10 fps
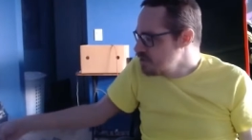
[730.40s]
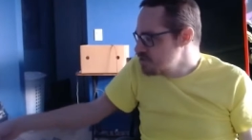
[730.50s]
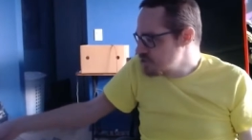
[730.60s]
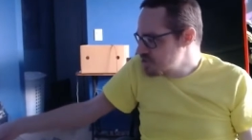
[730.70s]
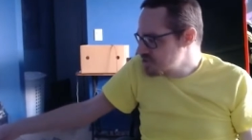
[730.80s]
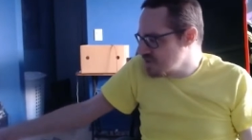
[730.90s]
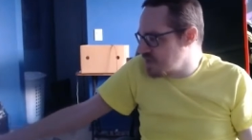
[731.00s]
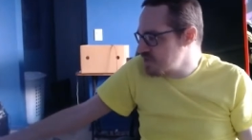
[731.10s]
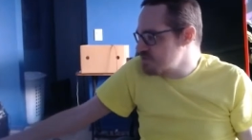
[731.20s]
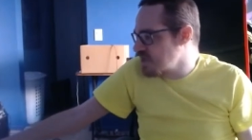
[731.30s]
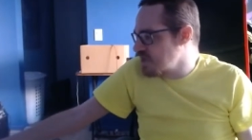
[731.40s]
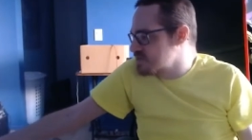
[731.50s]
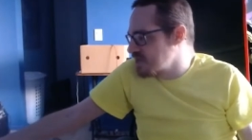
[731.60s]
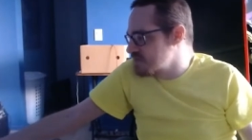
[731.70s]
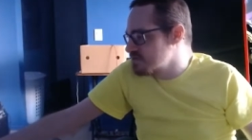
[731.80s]
just like they
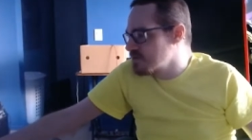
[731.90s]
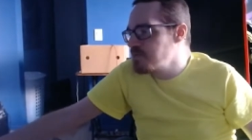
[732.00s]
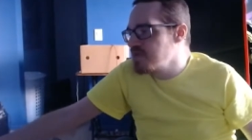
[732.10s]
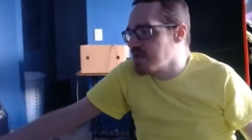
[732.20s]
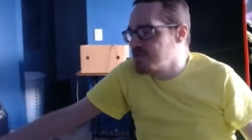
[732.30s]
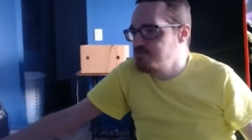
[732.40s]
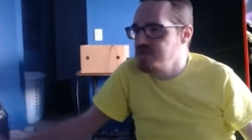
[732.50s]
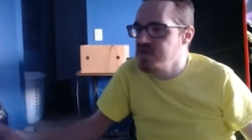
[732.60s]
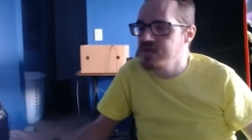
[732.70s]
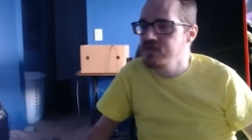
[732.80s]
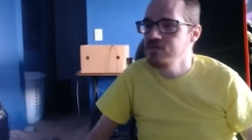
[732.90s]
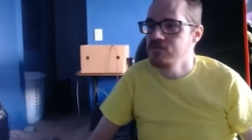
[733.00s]
did the PSP.